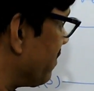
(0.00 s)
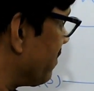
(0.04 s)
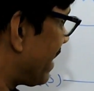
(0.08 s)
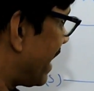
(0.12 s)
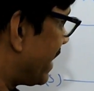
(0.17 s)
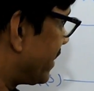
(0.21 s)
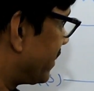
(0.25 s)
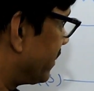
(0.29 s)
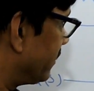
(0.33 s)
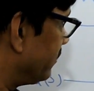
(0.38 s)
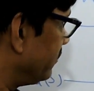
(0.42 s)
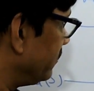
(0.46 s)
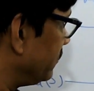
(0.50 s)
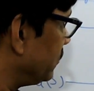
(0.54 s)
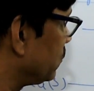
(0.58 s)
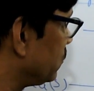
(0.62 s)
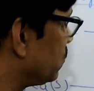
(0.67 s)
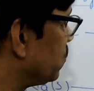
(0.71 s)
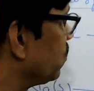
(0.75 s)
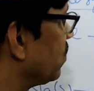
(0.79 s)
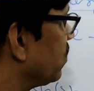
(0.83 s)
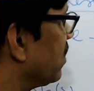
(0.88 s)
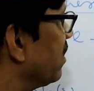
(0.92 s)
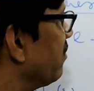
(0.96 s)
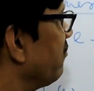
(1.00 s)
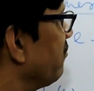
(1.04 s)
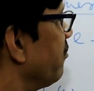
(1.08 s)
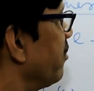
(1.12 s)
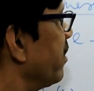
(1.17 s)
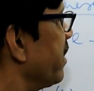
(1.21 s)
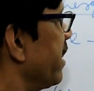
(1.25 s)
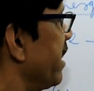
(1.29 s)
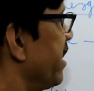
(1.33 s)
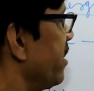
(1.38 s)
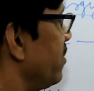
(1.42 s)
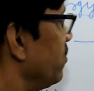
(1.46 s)
atom to convert
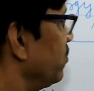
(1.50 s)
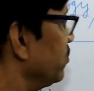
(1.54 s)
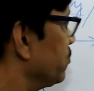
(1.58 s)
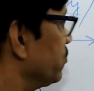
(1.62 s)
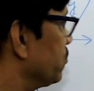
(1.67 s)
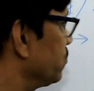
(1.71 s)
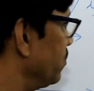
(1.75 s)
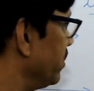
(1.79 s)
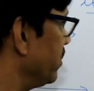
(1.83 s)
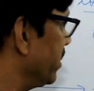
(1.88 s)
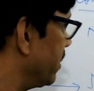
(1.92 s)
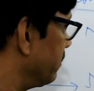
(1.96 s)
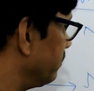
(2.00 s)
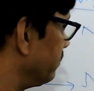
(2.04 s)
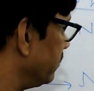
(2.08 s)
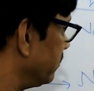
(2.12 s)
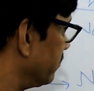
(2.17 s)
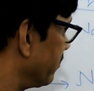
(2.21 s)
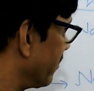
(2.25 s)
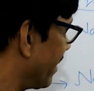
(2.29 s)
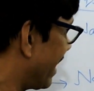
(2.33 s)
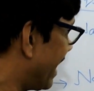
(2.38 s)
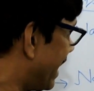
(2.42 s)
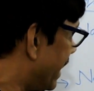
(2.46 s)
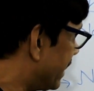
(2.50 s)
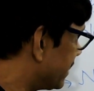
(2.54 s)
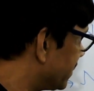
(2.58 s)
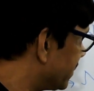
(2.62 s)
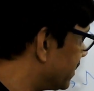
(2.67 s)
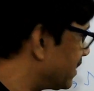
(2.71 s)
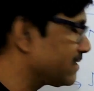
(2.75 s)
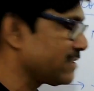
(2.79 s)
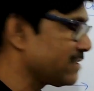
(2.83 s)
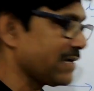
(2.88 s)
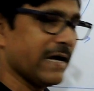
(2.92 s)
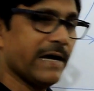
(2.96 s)
into sodium
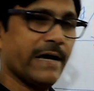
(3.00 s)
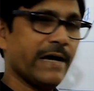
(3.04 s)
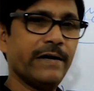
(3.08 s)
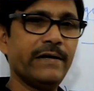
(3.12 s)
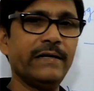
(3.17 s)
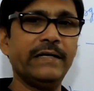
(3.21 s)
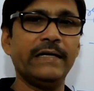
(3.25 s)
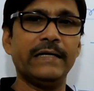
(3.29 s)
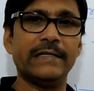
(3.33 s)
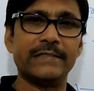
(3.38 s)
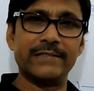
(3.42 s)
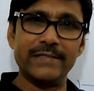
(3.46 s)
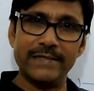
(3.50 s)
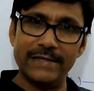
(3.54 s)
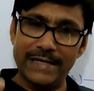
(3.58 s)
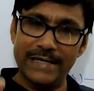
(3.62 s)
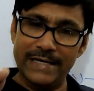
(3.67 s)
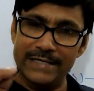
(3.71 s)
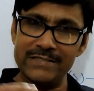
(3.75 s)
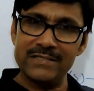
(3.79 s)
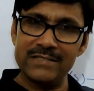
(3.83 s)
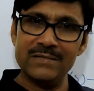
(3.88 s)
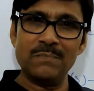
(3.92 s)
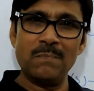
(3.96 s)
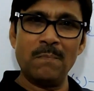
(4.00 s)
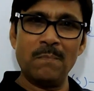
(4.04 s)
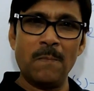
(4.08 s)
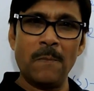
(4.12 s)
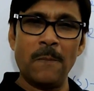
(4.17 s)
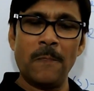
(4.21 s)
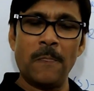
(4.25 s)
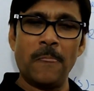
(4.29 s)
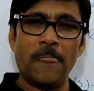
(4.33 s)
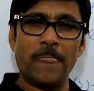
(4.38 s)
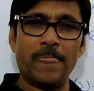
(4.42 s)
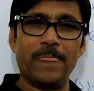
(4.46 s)
gaseous ion is less
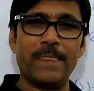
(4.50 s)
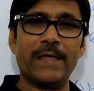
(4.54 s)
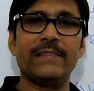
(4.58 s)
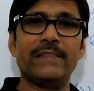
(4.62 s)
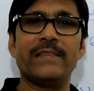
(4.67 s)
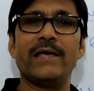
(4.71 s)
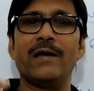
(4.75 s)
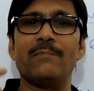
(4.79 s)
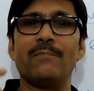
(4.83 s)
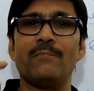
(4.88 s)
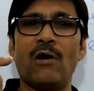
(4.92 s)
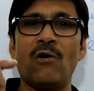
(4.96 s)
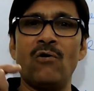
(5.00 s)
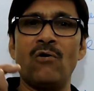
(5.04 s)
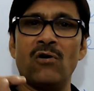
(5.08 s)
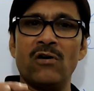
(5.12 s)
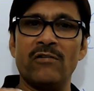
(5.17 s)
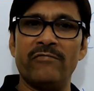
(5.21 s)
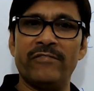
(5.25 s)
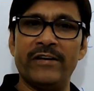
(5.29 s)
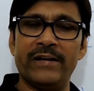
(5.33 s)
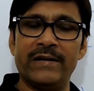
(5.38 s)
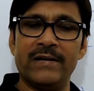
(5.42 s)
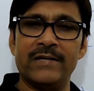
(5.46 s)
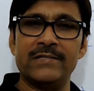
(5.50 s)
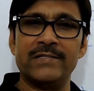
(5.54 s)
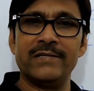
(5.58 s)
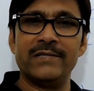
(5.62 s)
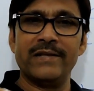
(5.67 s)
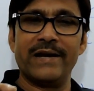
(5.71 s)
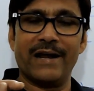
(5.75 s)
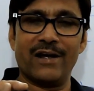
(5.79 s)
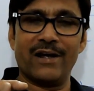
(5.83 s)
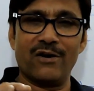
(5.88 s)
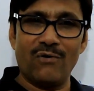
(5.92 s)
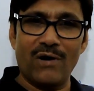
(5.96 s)
than the amount of energy
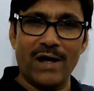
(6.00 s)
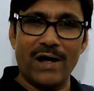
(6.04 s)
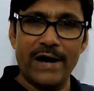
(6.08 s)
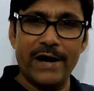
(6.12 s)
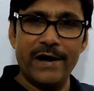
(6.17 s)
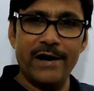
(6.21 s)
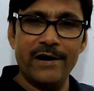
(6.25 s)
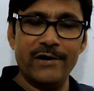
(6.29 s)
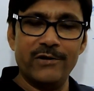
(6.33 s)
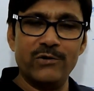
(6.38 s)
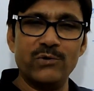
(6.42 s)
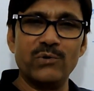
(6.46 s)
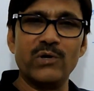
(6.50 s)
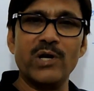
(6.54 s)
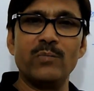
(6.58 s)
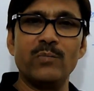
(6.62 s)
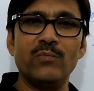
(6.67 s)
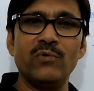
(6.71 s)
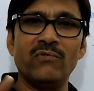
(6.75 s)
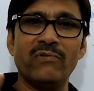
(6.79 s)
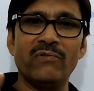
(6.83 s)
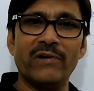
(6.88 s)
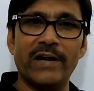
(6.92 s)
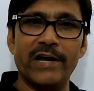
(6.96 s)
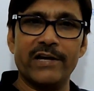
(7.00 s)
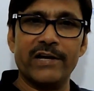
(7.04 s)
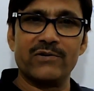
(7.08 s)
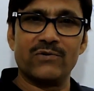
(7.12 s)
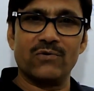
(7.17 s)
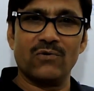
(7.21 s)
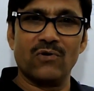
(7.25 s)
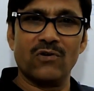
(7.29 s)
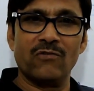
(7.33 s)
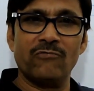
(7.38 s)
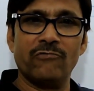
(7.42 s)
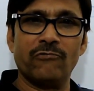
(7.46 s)
required to remove
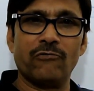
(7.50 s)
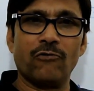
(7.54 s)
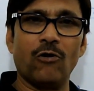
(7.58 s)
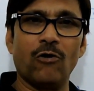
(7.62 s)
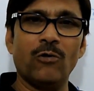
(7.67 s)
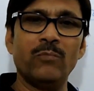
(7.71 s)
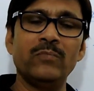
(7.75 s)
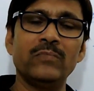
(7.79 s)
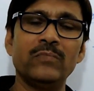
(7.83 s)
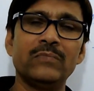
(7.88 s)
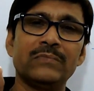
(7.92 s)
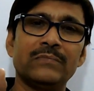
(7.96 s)
electron from